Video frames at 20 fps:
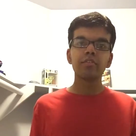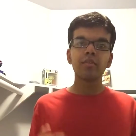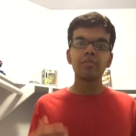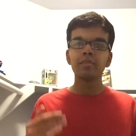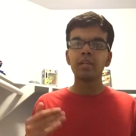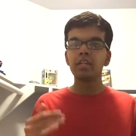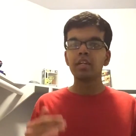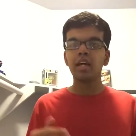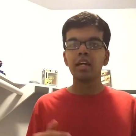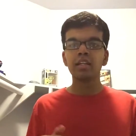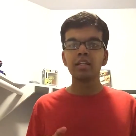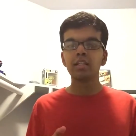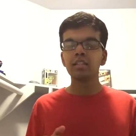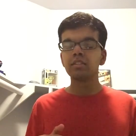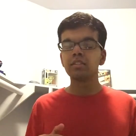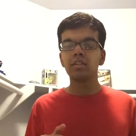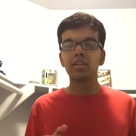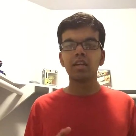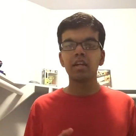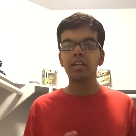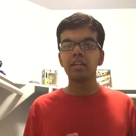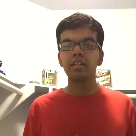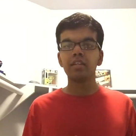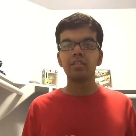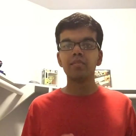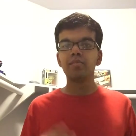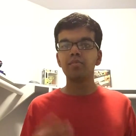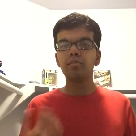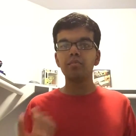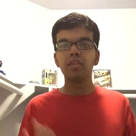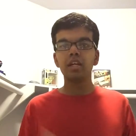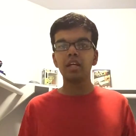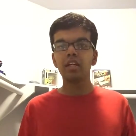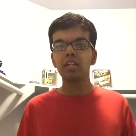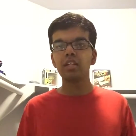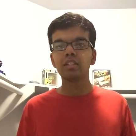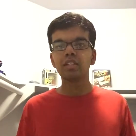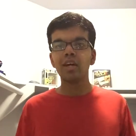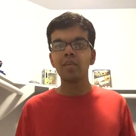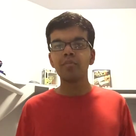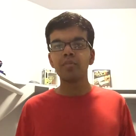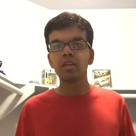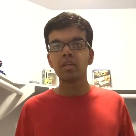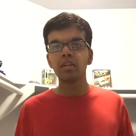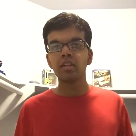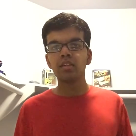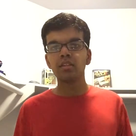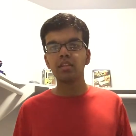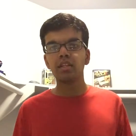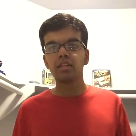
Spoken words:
from the 90s or any time period